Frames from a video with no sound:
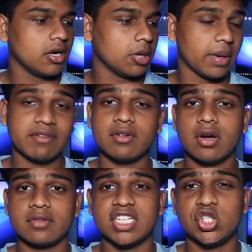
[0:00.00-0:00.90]
I even
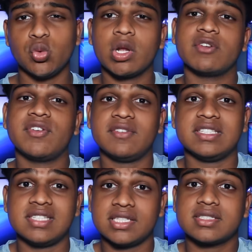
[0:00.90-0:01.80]
got the
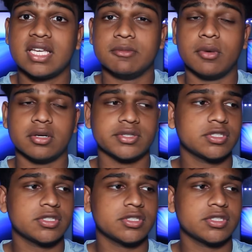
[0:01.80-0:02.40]
256 gig model,